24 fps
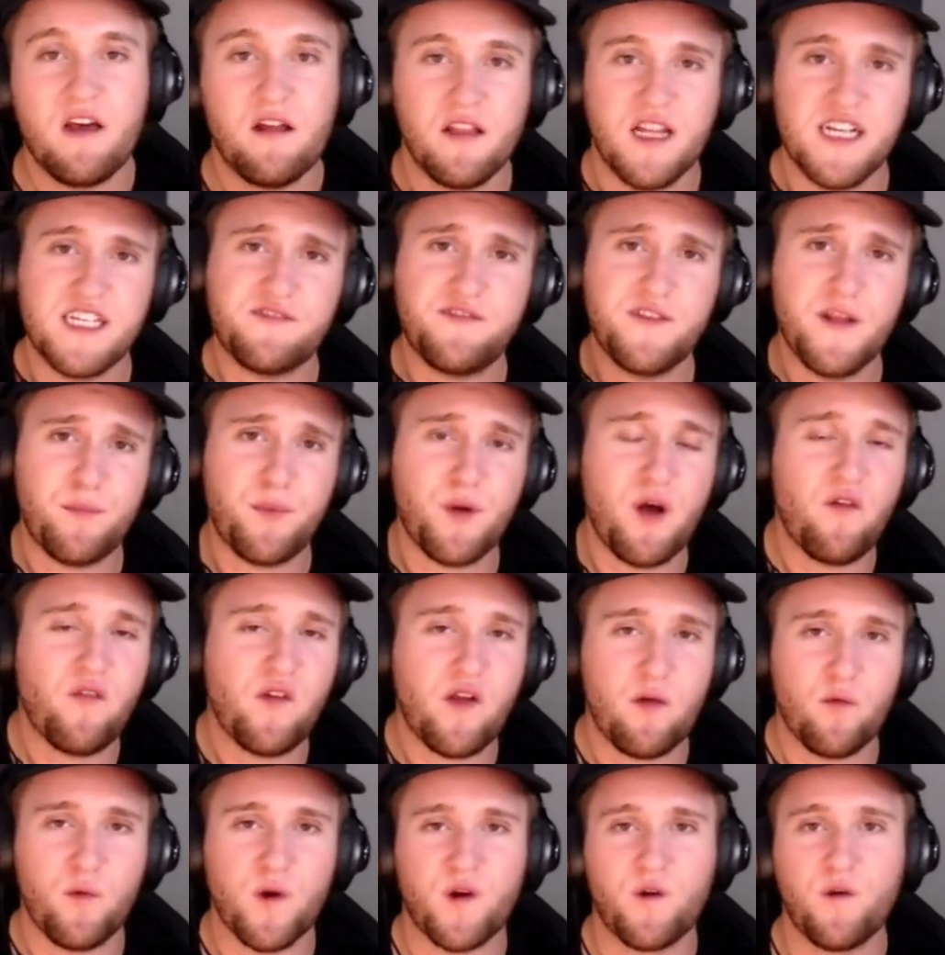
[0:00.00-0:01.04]
Let's flip over to
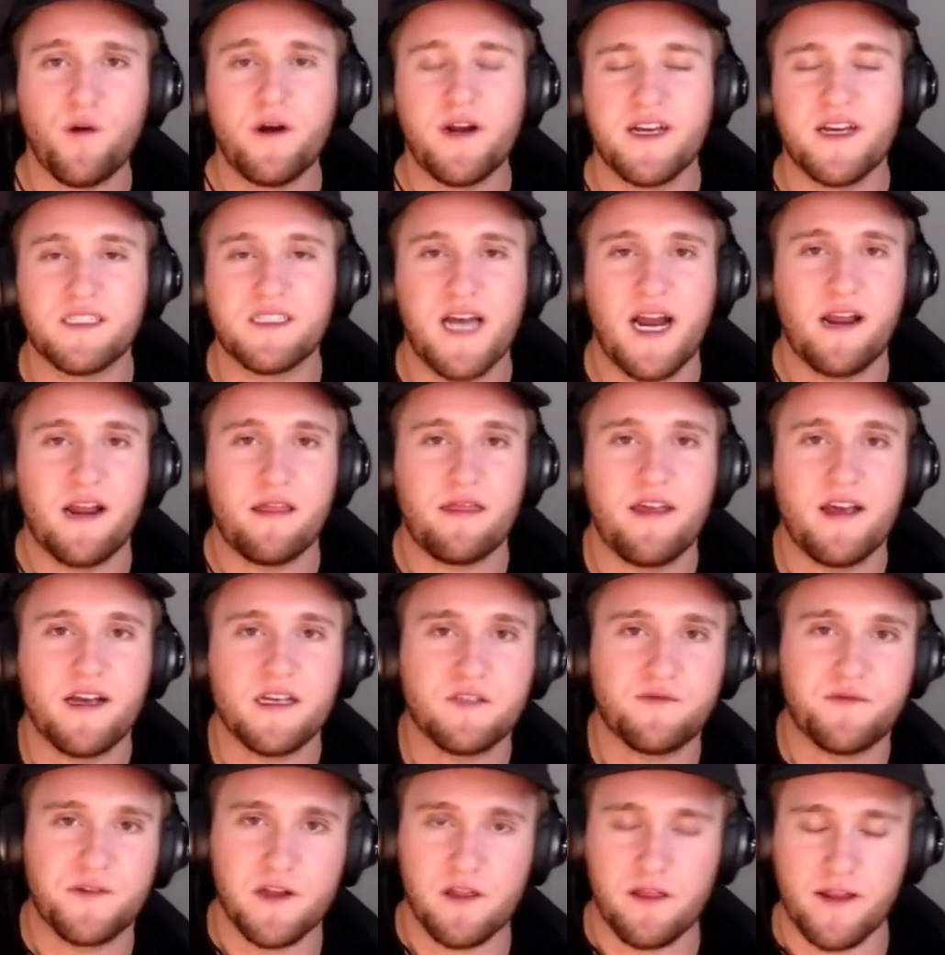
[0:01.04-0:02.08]
the recruiting side of
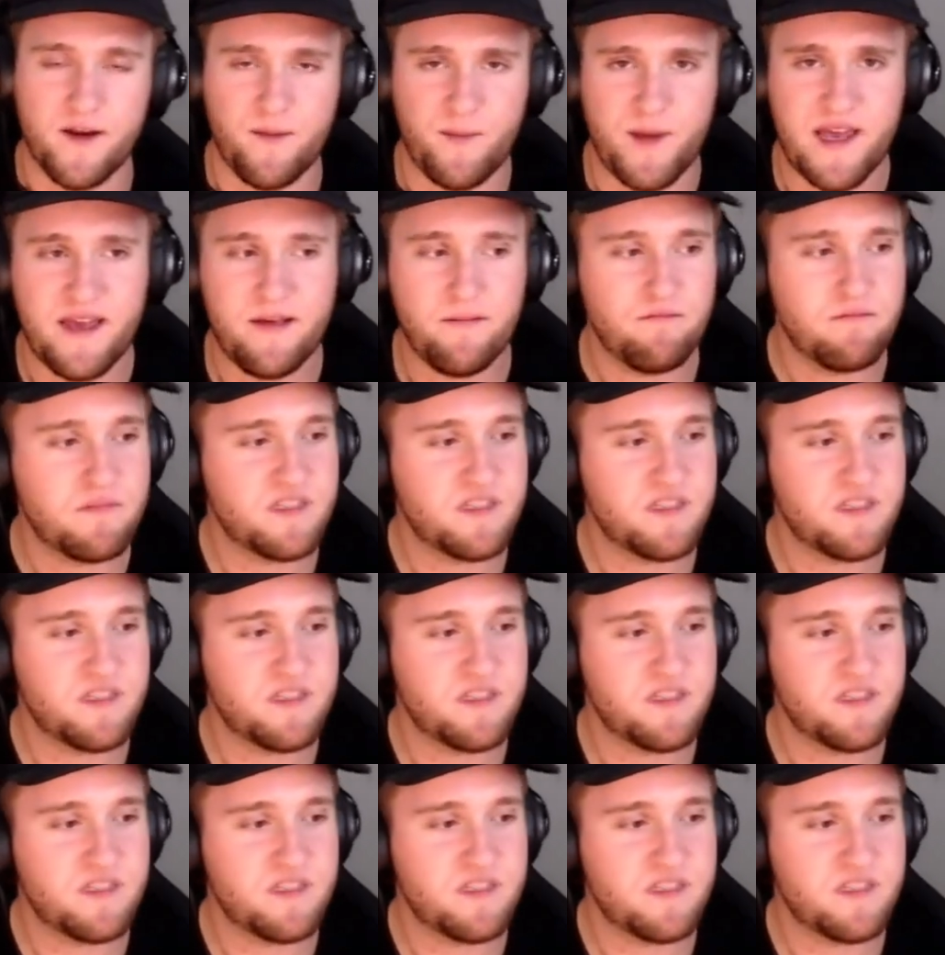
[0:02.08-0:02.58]
things for a little bit.